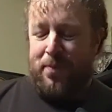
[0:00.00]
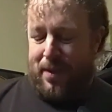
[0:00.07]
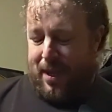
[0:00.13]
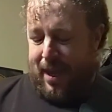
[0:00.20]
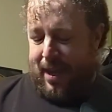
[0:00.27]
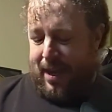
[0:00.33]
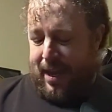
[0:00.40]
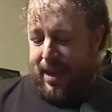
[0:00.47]

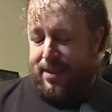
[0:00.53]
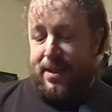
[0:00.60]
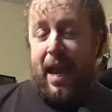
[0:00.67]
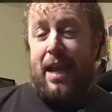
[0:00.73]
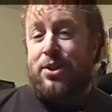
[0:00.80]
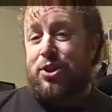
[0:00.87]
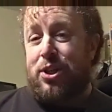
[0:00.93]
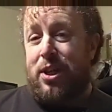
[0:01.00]
It's
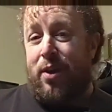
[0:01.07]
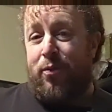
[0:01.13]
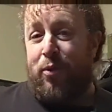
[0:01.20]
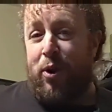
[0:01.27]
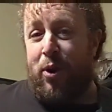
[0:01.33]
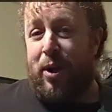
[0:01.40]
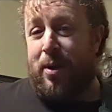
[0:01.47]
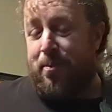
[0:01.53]
actually a
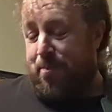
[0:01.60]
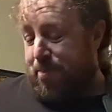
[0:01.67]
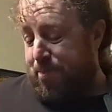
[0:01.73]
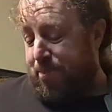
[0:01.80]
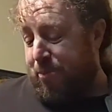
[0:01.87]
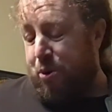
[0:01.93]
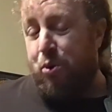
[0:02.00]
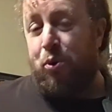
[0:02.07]
very
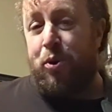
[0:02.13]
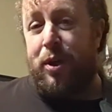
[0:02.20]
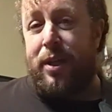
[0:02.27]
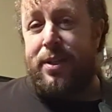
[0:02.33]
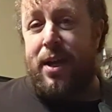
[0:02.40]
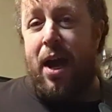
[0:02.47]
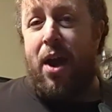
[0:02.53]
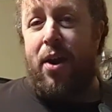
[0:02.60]
cool
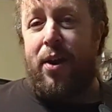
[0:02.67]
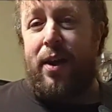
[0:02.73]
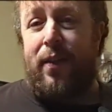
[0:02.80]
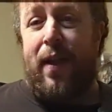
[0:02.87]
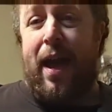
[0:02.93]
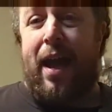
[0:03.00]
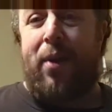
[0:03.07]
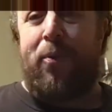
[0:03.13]
guitar in a
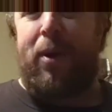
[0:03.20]
lot of